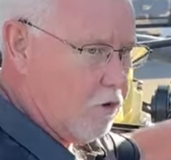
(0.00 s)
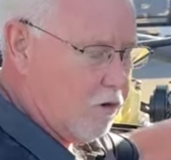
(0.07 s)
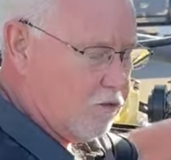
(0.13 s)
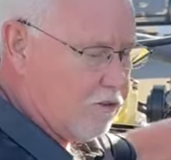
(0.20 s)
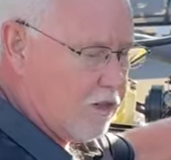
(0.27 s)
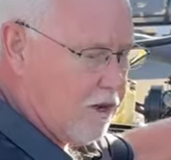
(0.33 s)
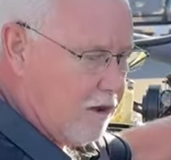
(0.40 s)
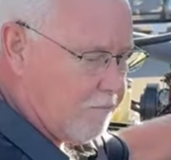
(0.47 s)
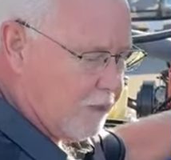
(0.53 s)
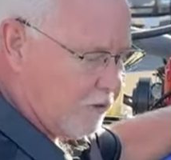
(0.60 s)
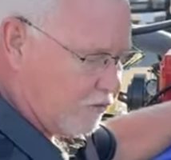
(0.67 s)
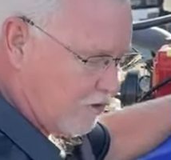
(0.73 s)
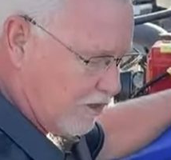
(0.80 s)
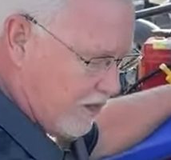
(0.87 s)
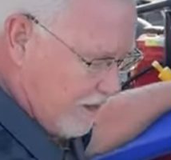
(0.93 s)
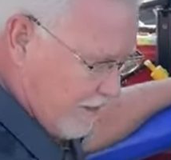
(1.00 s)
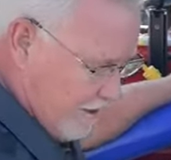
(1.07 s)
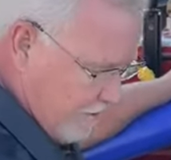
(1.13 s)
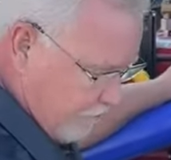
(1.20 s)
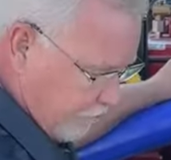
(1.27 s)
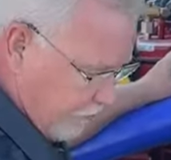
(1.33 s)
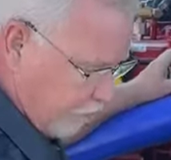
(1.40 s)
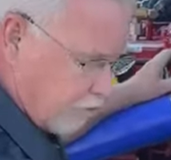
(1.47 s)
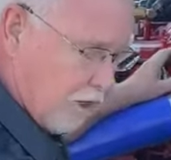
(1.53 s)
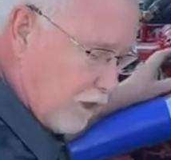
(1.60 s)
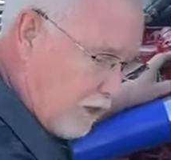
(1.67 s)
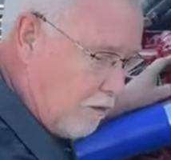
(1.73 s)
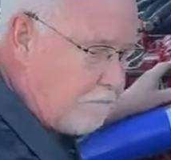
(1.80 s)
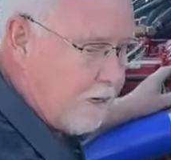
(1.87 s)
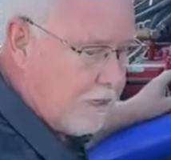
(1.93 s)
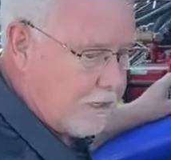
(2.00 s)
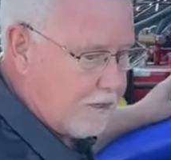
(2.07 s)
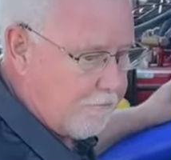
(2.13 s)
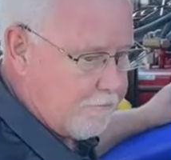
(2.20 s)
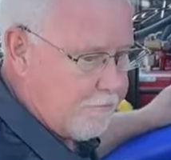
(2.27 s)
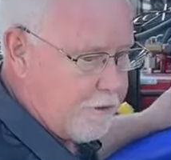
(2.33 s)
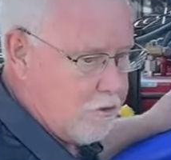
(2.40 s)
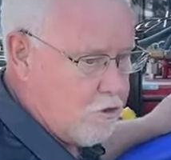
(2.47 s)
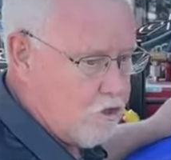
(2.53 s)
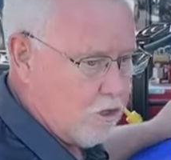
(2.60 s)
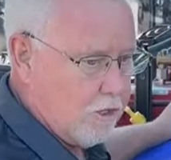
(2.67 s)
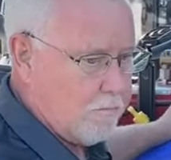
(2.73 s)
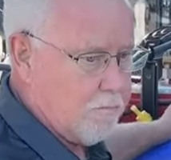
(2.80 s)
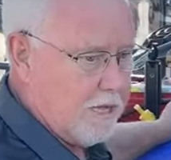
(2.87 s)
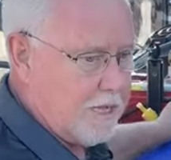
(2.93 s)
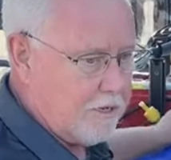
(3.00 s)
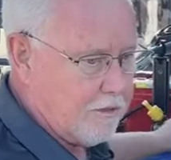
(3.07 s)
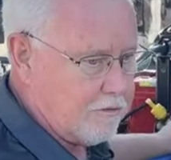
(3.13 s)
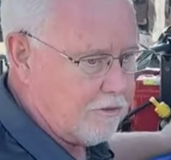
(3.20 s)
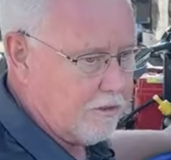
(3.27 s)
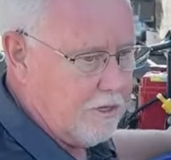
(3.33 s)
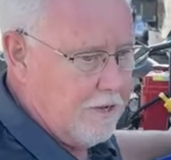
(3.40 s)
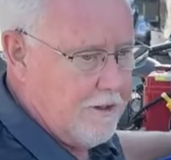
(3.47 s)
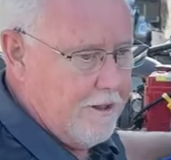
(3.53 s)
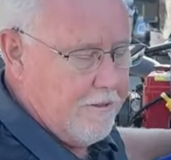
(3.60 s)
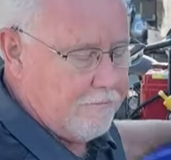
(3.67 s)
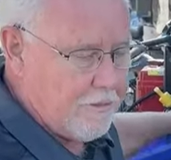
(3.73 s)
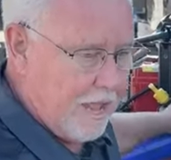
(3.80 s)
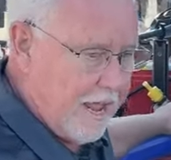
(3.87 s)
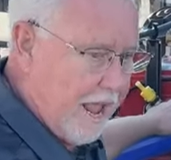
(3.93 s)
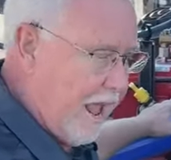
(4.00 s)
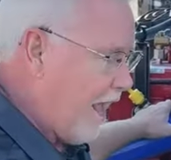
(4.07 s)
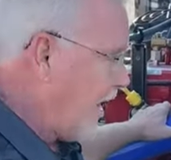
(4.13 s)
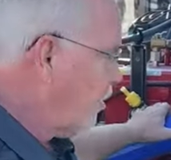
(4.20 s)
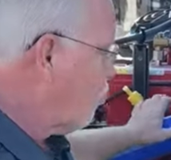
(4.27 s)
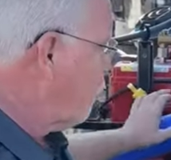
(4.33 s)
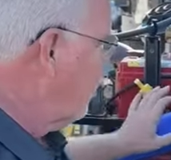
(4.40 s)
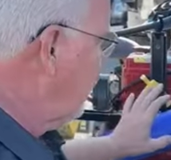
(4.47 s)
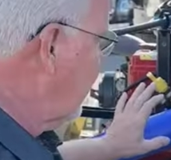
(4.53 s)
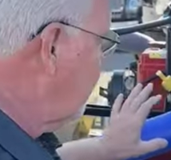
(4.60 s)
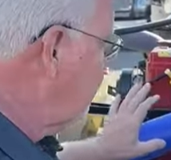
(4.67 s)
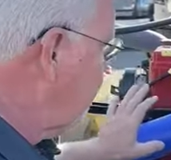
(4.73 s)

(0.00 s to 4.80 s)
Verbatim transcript: horse Cummins, there's a little bit of confusion because they actually